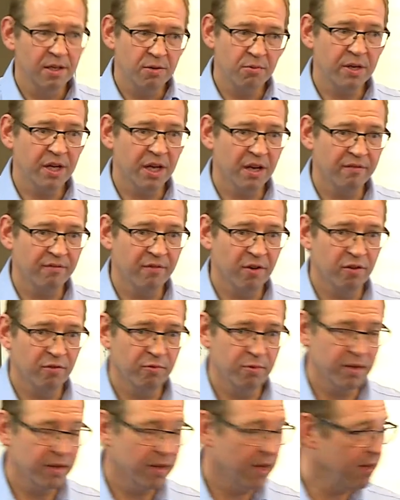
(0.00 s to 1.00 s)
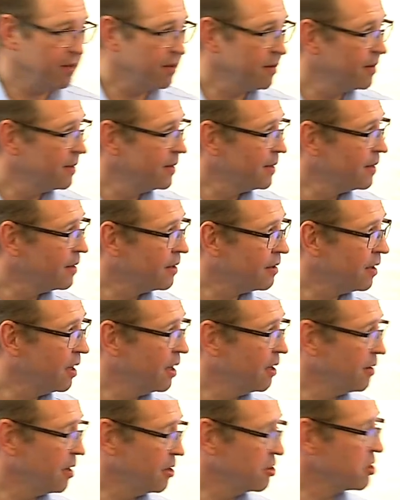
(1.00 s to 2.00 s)
We get involved with that,
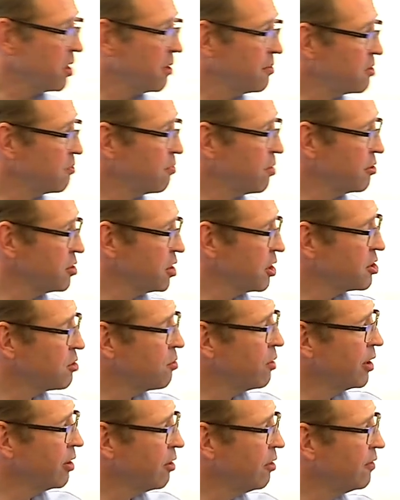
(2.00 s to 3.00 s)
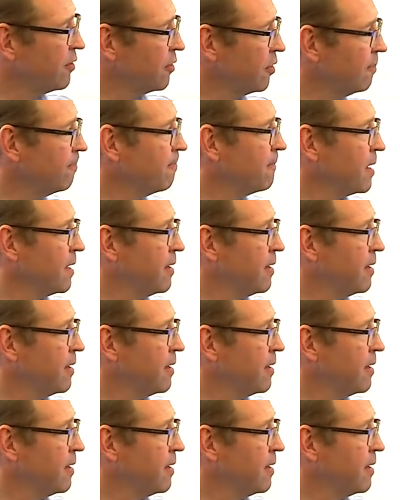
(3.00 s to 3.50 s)
uh, those types of projects quite often